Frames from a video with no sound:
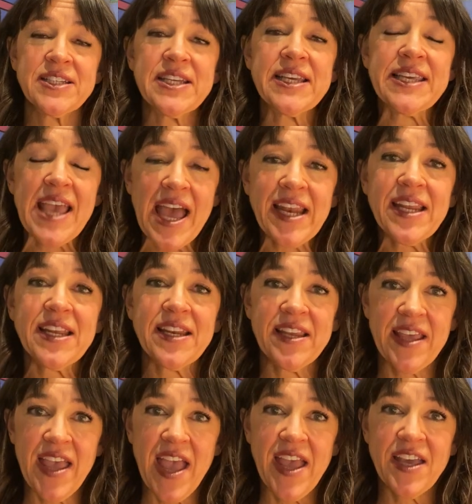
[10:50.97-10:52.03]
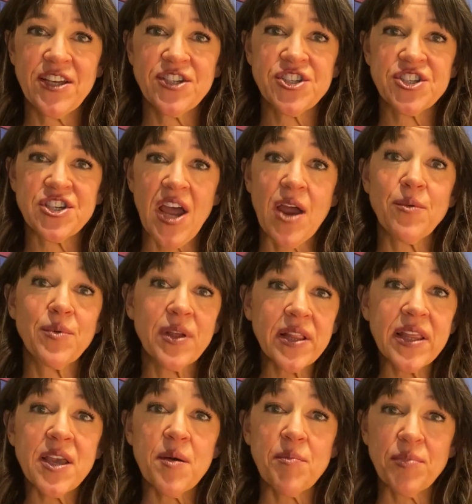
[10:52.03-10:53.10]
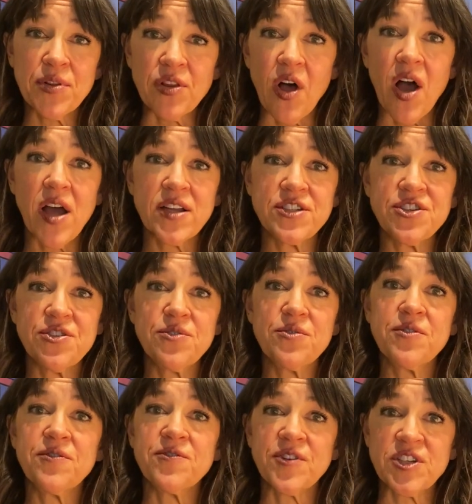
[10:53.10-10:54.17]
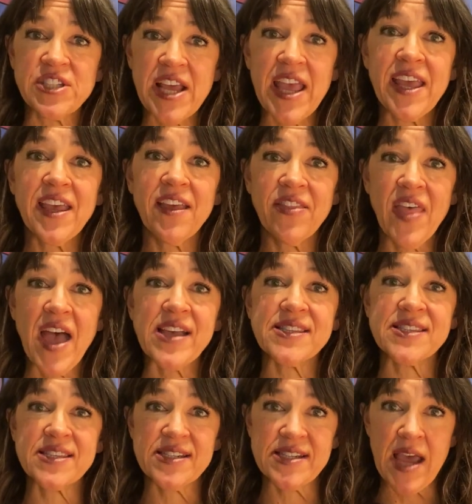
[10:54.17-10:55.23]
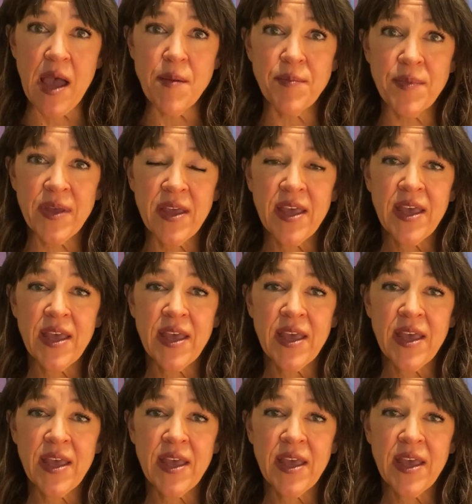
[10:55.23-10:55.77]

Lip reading: to get engaged, I really applaud you for taking that step.